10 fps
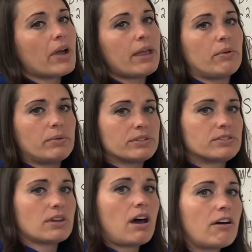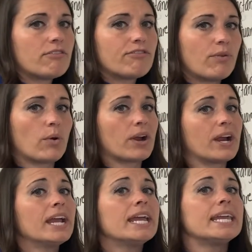way we would solve
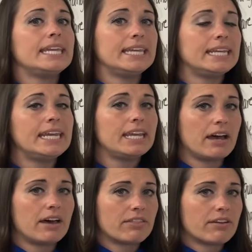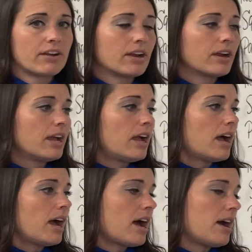for any other
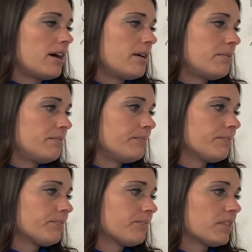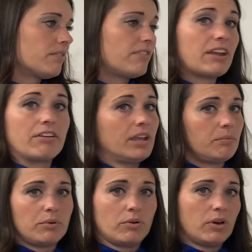
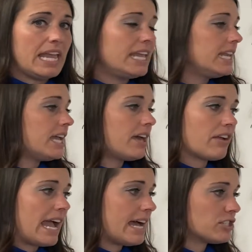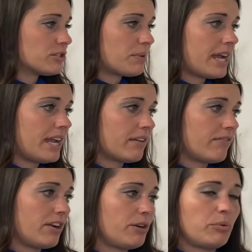variable, any other algebraic
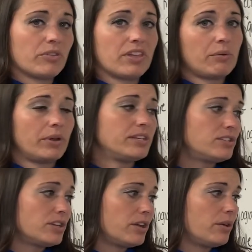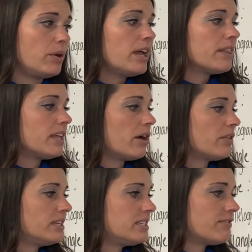variable that we do. The
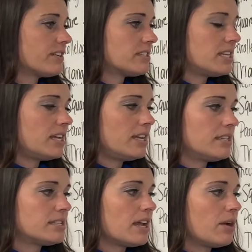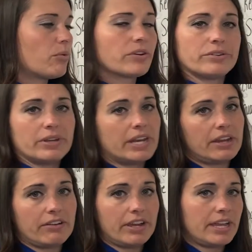only difference is we're doing
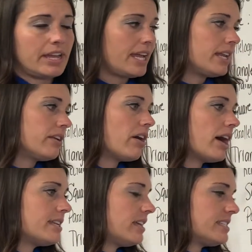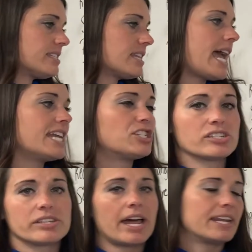area and h
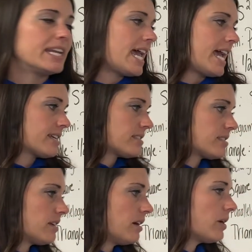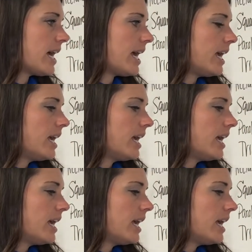is not an x. Okay,